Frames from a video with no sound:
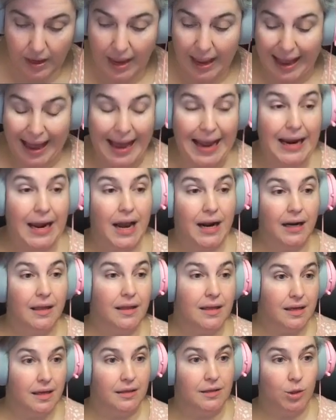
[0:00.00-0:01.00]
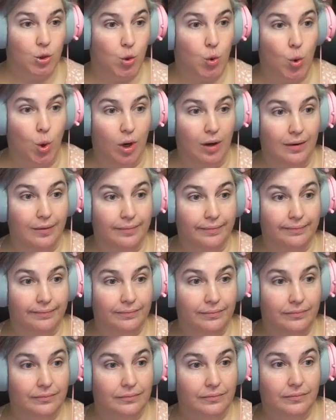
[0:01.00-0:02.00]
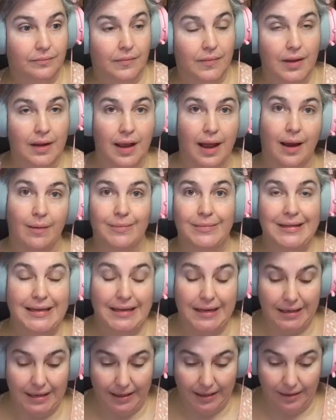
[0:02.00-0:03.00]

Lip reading: I kind of think it's cool. I'm digging it.